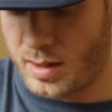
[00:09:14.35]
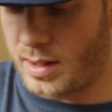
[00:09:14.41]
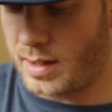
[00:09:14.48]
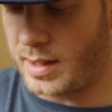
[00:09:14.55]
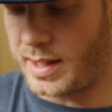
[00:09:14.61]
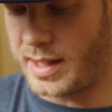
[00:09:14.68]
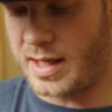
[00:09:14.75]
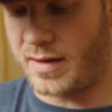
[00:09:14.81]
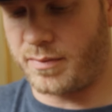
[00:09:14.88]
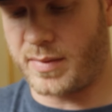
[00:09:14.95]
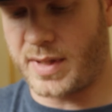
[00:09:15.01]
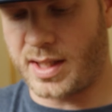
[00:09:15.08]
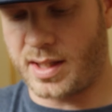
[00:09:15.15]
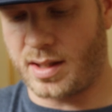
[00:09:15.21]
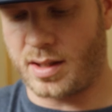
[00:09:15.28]
And then I have
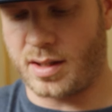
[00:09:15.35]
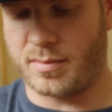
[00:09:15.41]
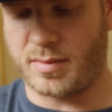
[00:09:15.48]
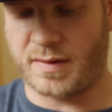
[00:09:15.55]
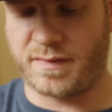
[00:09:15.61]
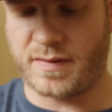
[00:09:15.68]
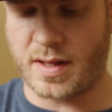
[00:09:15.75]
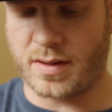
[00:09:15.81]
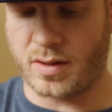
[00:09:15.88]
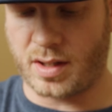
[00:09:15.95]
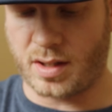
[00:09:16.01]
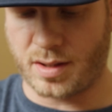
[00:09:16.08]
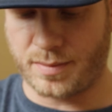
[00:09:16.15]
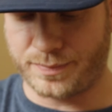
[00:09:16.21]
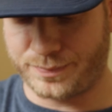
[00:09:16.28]
my my feather
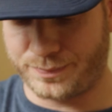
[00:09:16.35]
here,